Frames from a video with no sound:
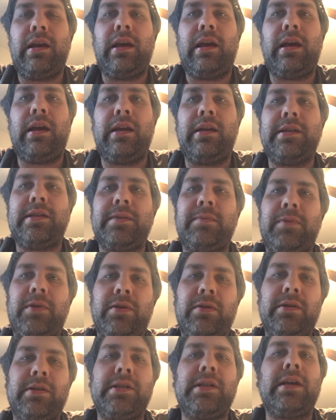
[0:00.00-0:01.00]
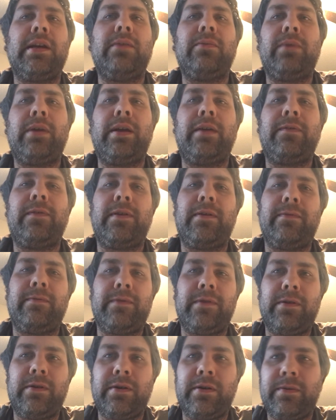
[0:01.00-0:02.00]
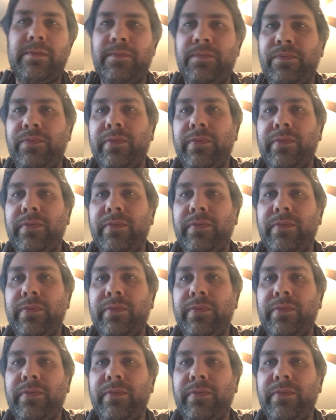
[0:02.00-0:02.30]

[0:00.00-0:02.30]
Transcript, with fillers: and it's a pure sine wave inverter.